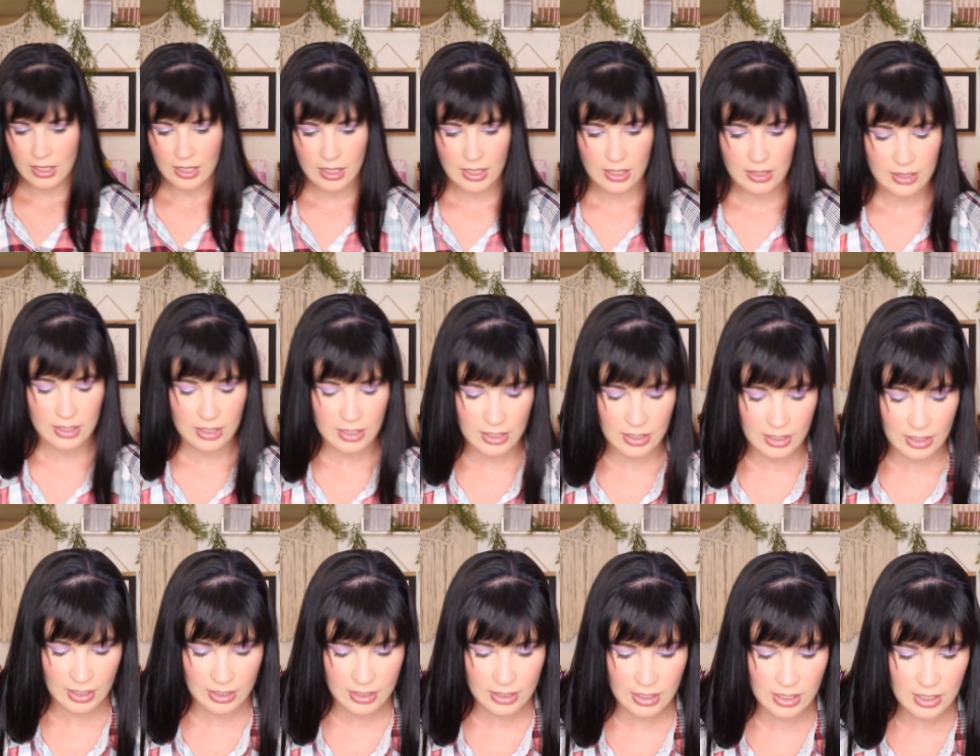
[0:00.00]
And then
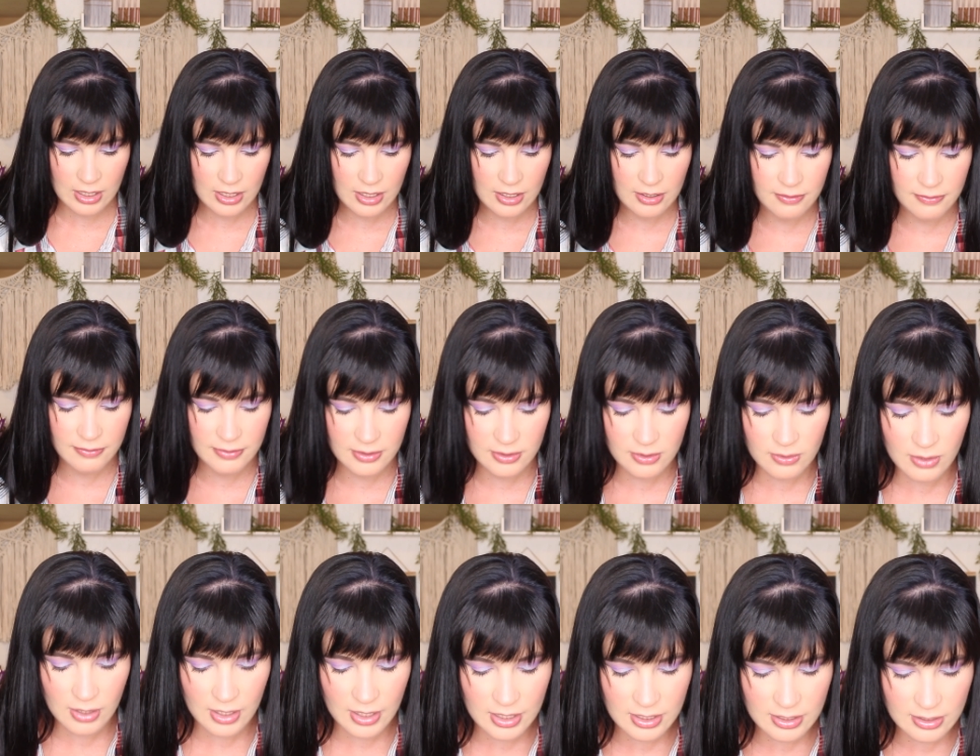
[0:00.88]
I got a few
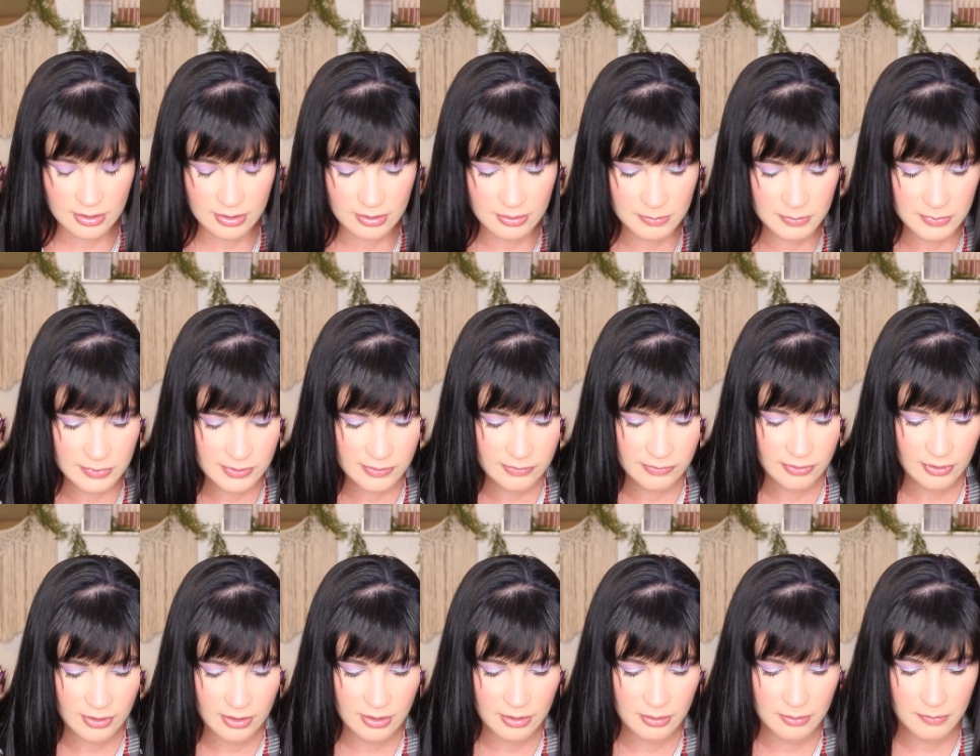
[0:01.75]
items
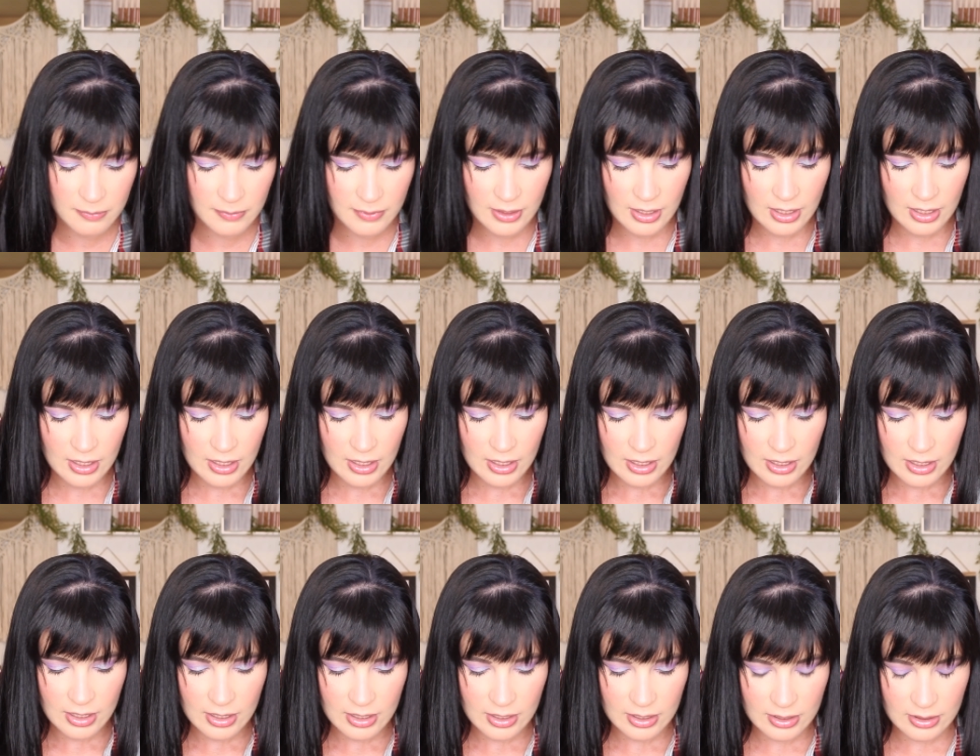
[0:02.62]
from
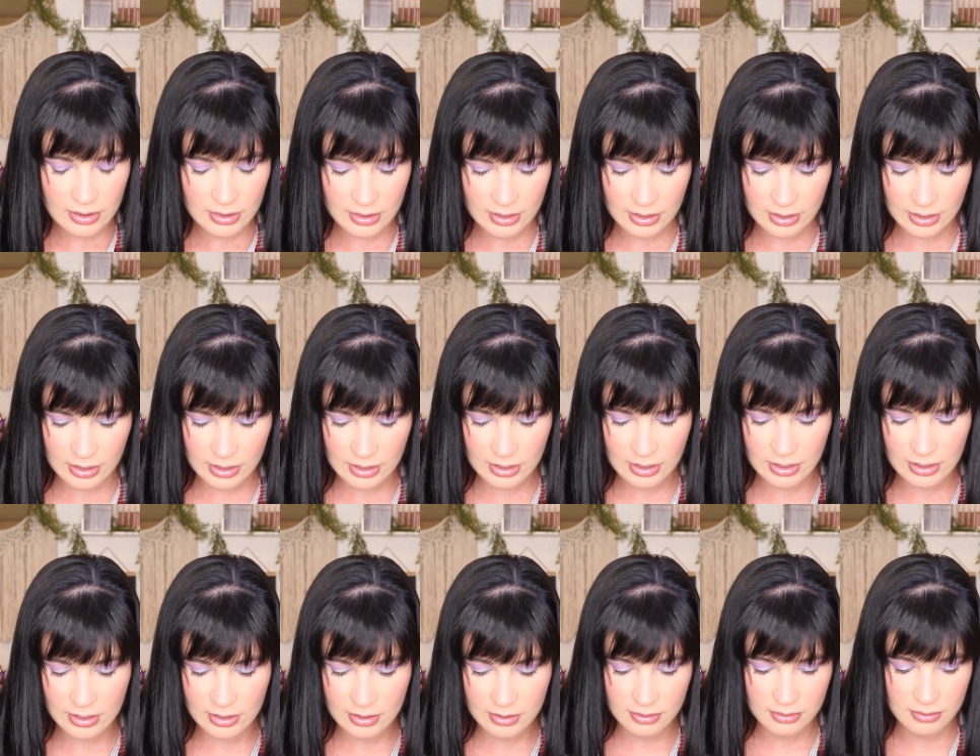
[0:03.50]

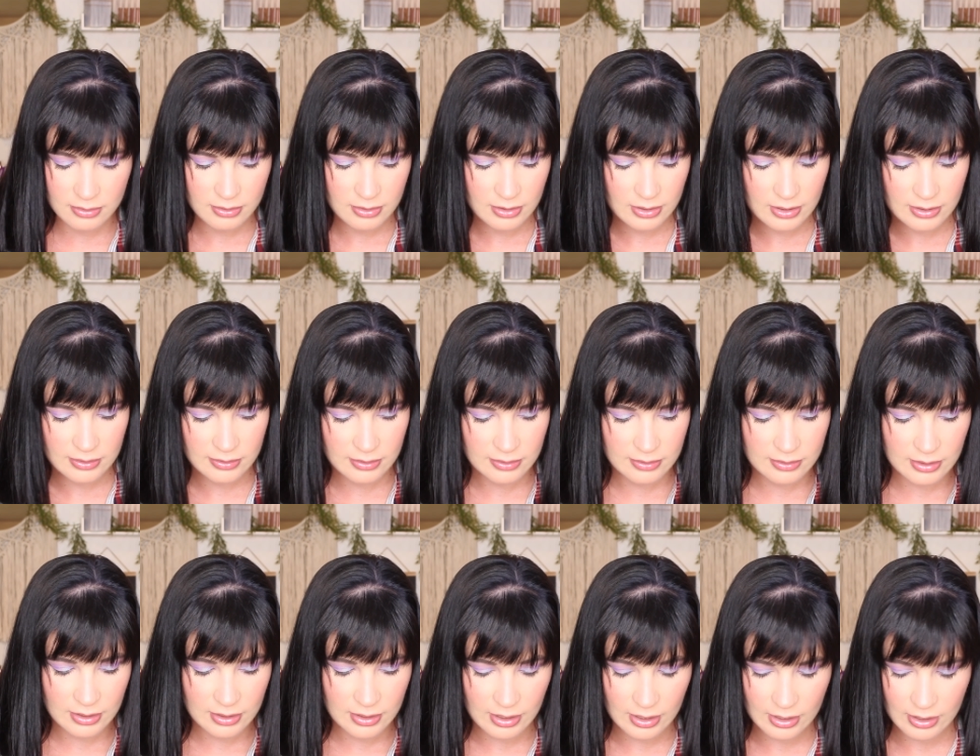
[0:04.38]
the, this is
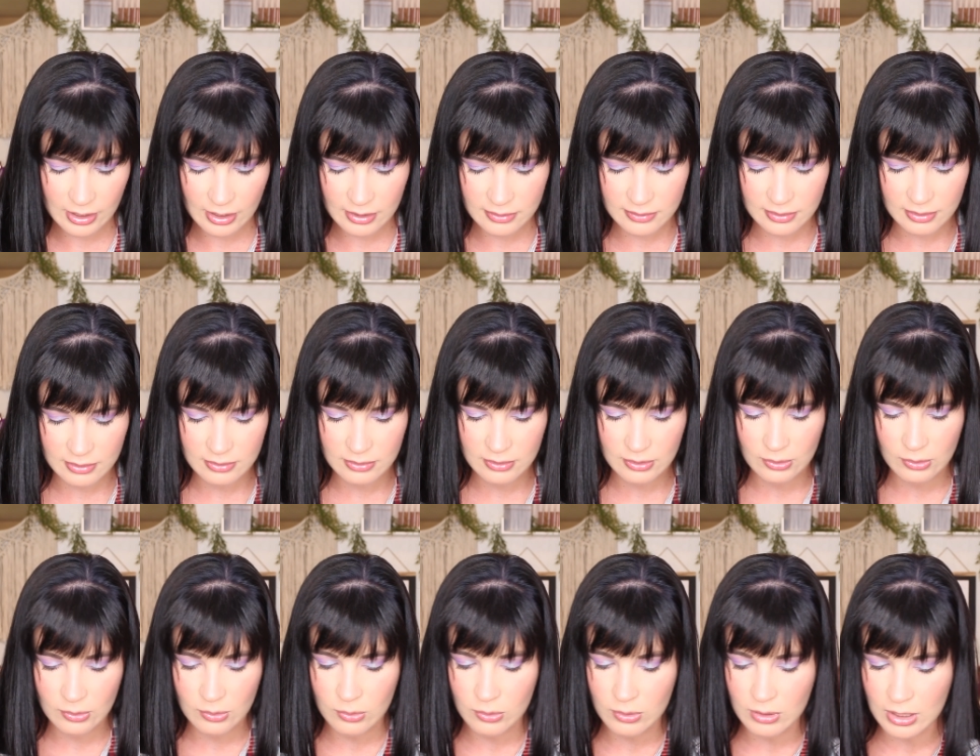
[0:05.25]
like, I guess a
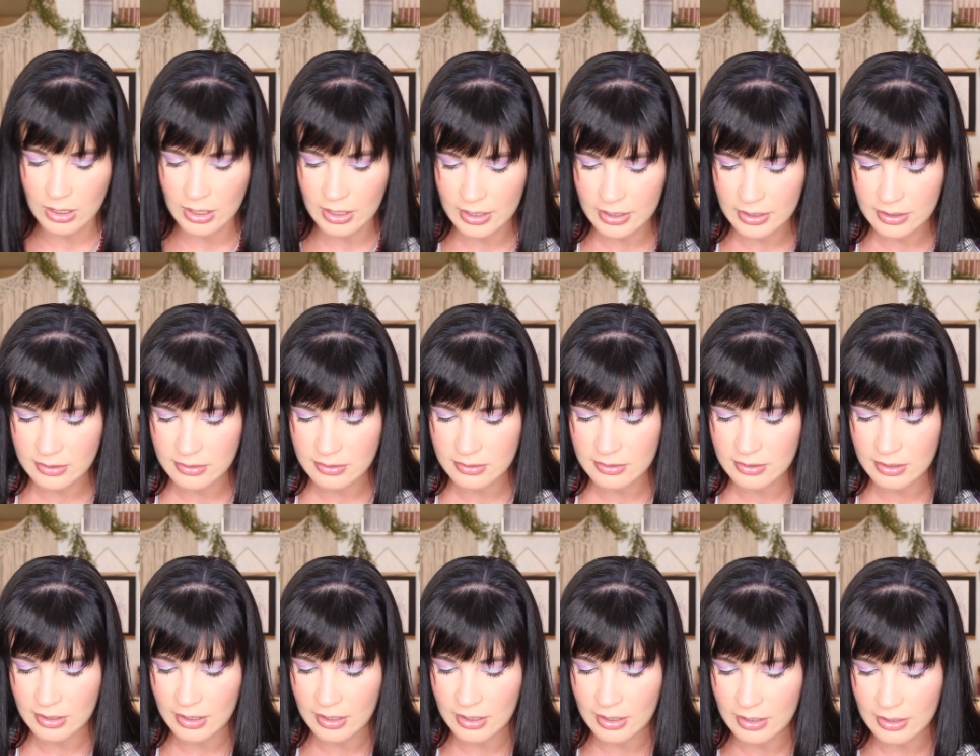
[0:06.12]
new line
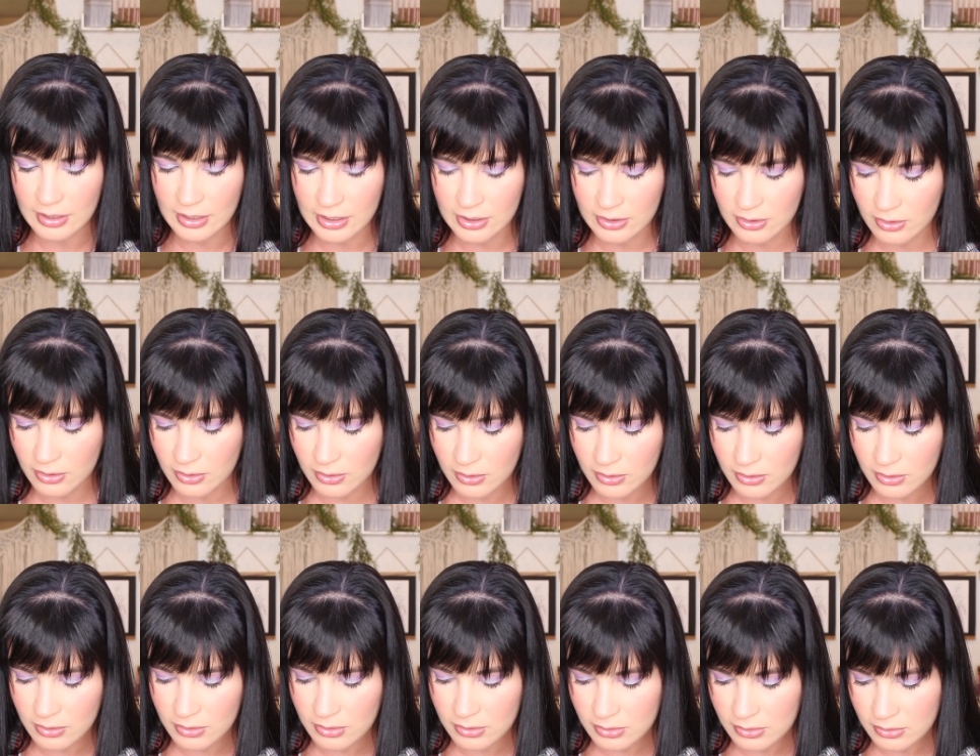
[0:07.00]
to LA
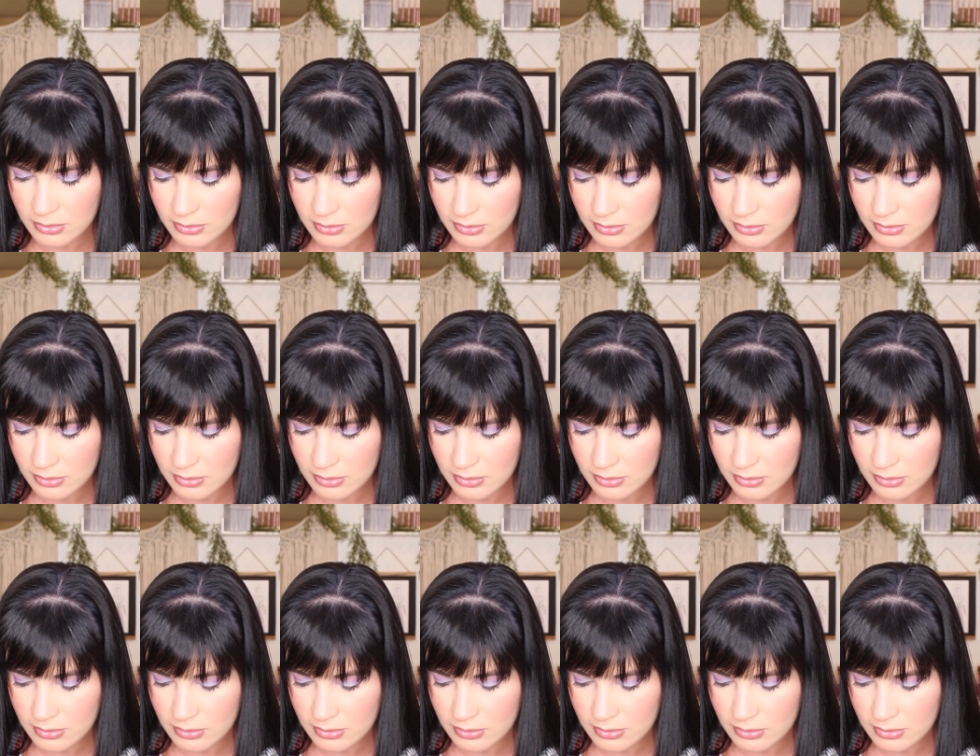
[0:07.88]
Girl.